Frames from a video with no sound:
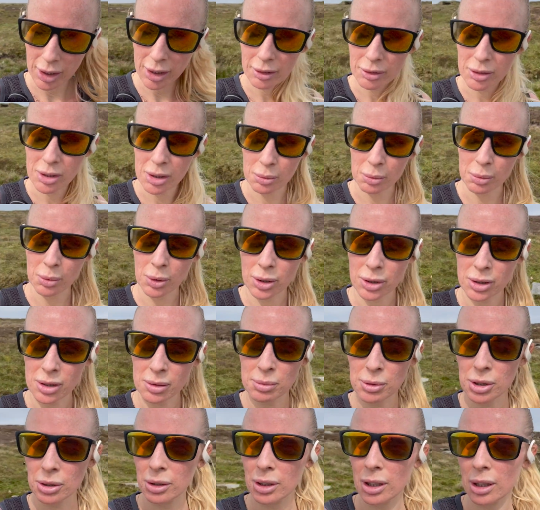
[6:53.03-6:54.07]
There is a wasp
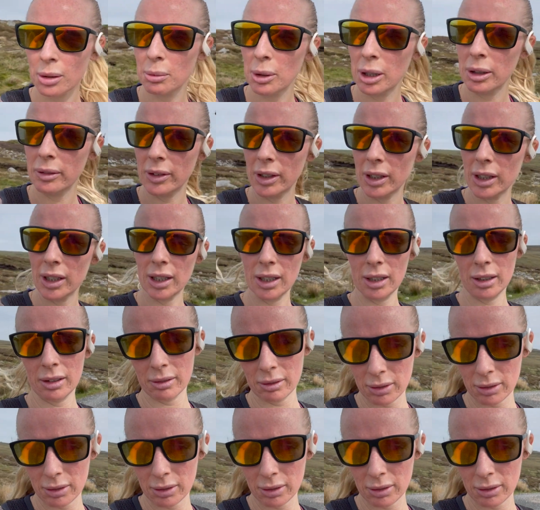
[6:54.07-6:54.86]
joining me right now.